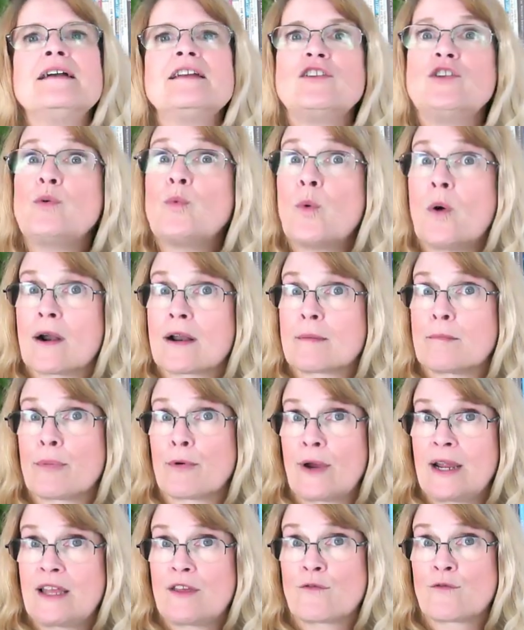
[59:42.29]
You want to
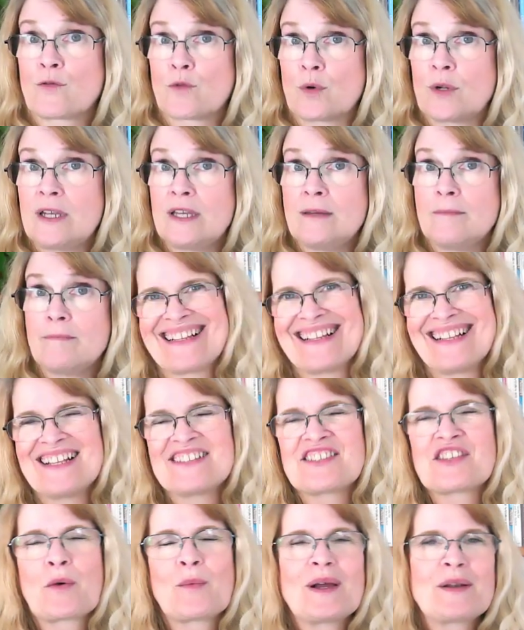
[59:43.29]
break free.
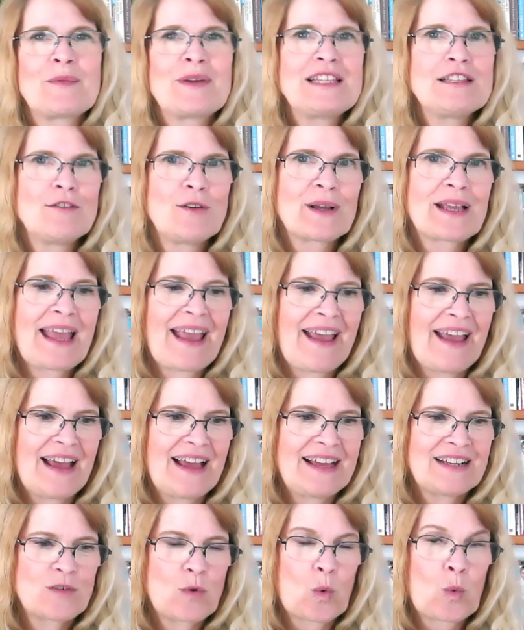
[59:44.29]
So when we look
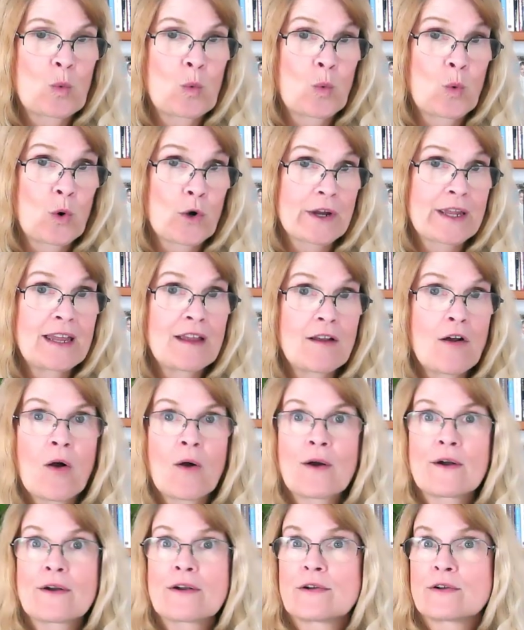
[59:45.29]
at working
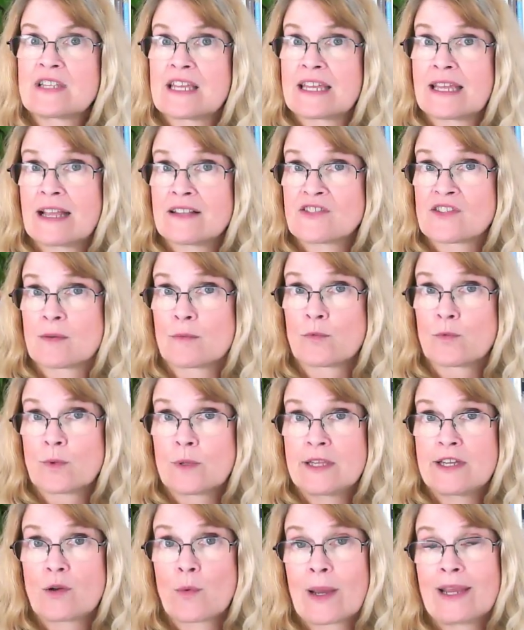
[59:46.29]
harder to get some
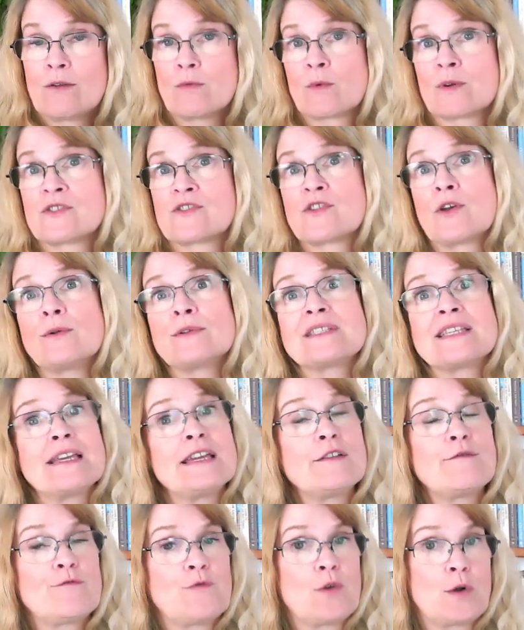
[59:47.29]
really great results,
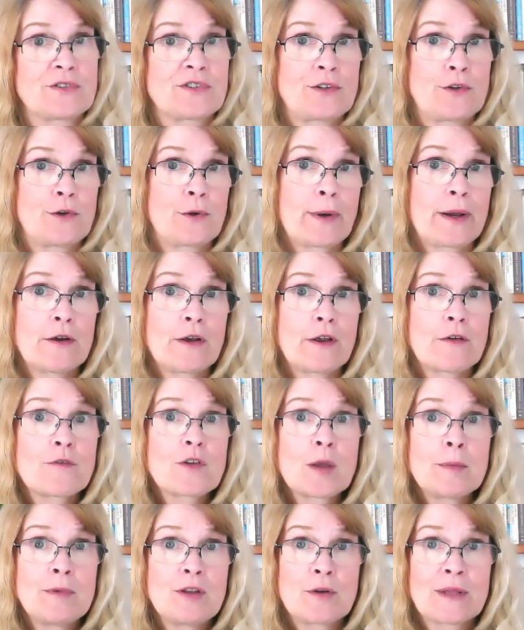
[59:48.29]
it falls in your area of
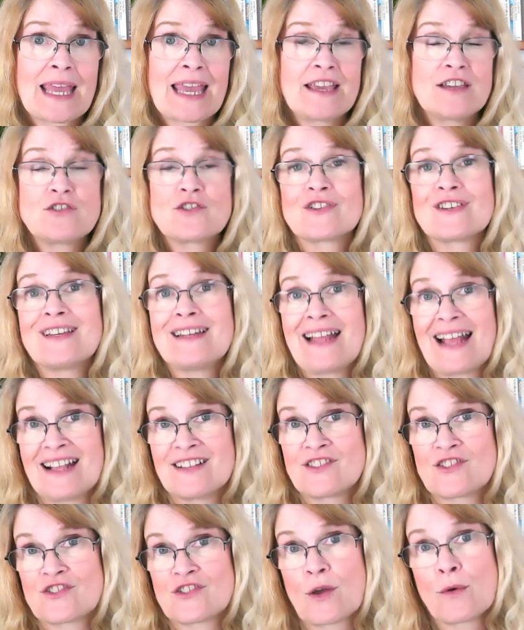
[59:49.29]
communication.
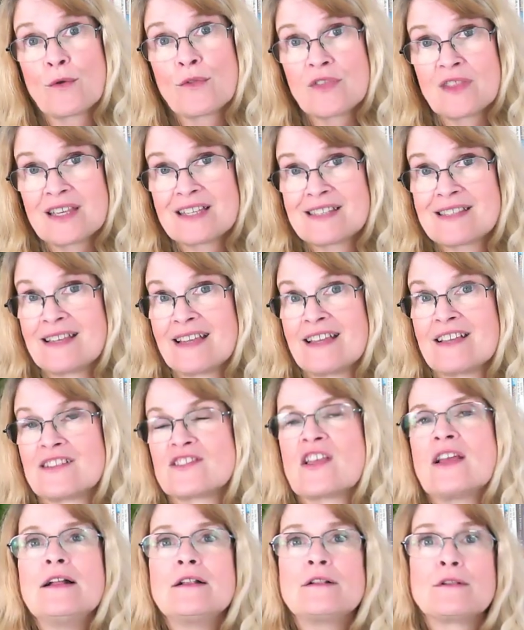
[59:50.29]
And so this
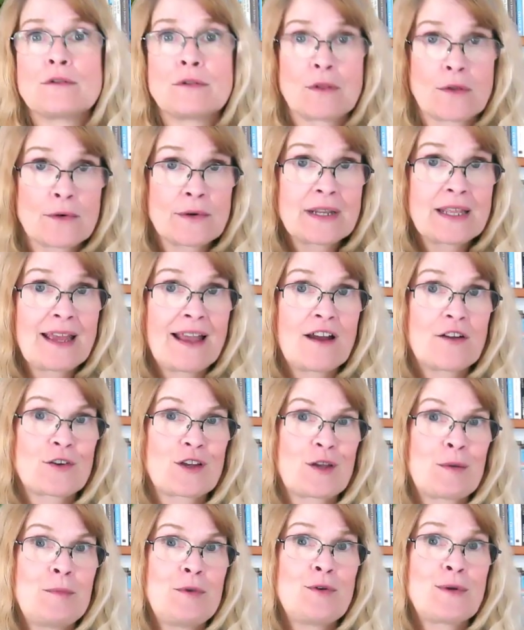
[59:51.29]
is learning how to
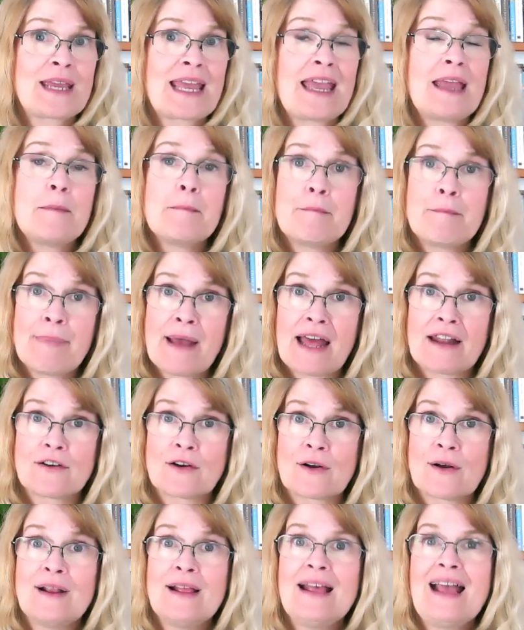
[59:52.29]
communicate
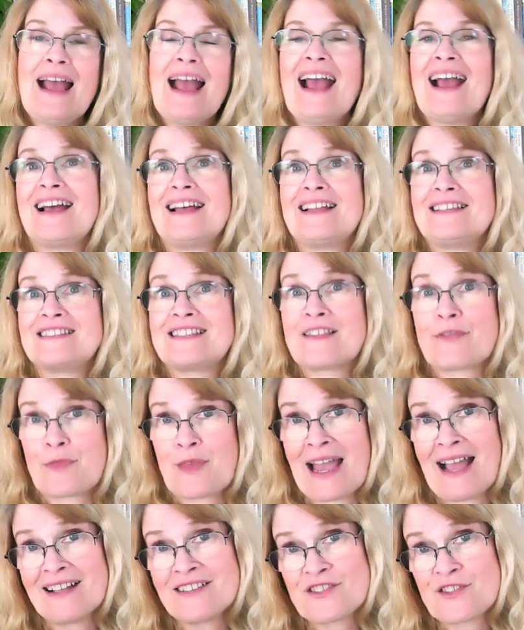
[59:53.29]
better. And
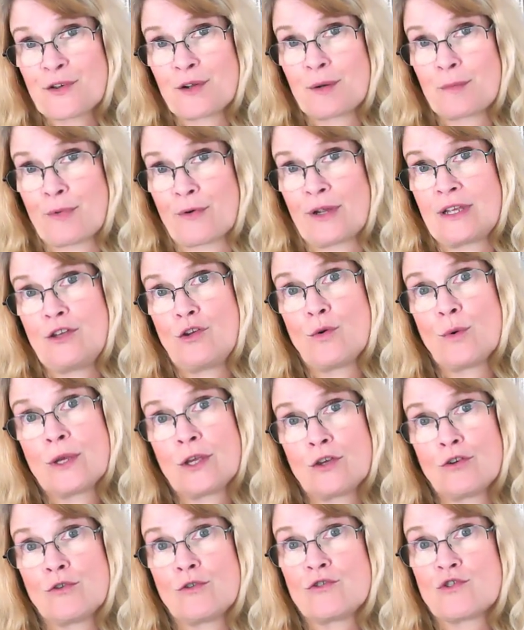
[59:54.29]
that's going to bring you
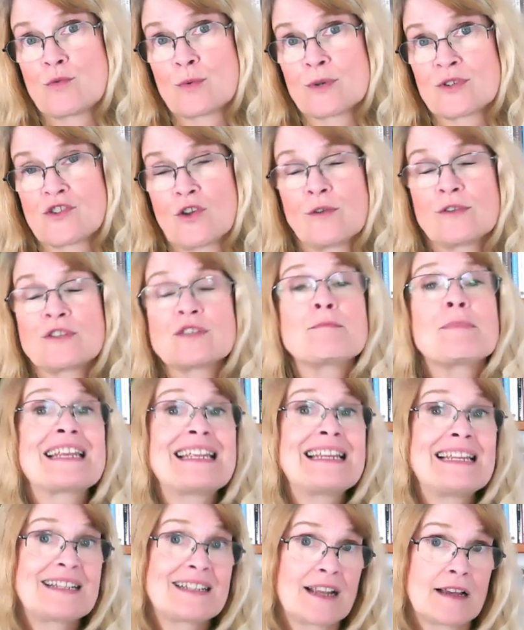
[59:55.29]
huge results, but
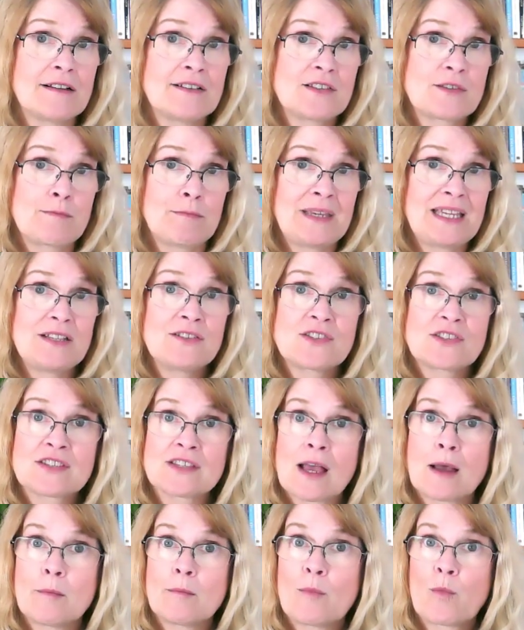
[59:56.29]
it does mean
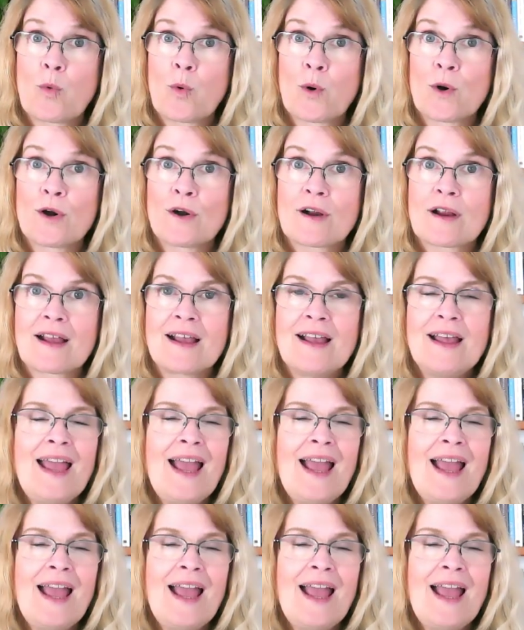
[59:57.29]
some work.